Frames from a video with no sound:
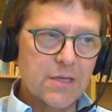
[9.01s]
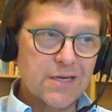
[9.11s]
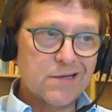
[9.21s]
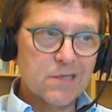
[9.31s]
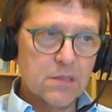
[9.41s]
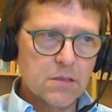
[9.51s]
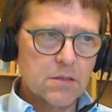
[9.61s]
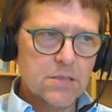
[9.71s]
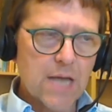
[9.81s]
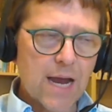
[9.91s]
the
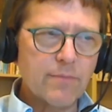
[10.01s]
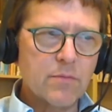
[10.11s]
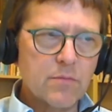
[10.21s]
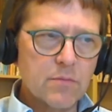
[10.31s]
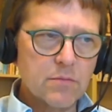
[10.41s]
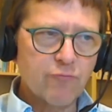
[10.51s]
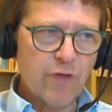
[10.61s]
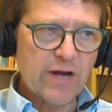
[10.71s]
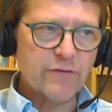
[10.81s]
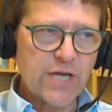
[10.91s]
time
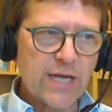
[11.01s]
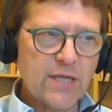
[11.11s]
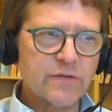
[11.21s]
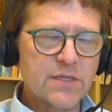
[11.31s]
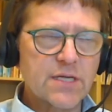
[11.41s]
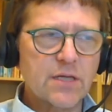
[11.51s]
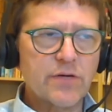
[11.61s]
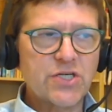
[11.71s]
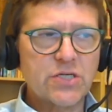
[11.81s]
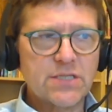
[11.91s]
rate of change of
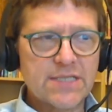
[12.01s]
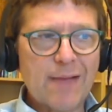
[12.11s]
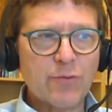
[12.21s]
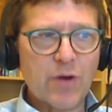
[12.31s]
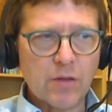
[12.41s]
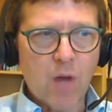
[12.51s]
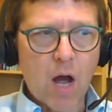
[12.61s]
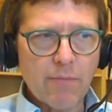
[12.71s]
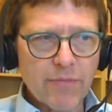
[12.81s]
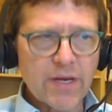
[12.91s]
acceleration, snap, crackle,
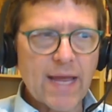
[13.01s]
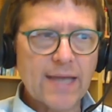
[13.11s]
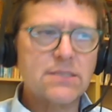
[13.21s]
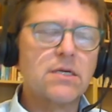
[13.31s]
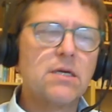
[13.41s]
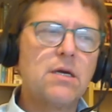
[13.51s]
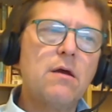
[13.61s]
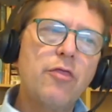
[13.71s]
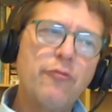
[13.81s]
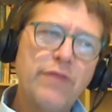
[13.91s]
pop, the next
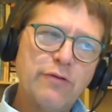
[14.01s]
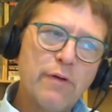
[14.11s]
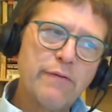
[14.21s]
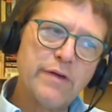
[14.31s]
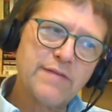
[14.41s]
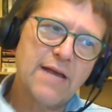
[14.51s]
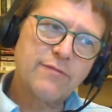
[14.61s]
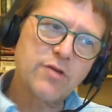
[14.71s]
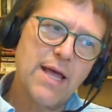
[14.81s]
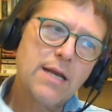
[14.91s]
three derivatives
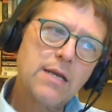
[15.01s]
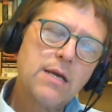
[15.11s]
after that,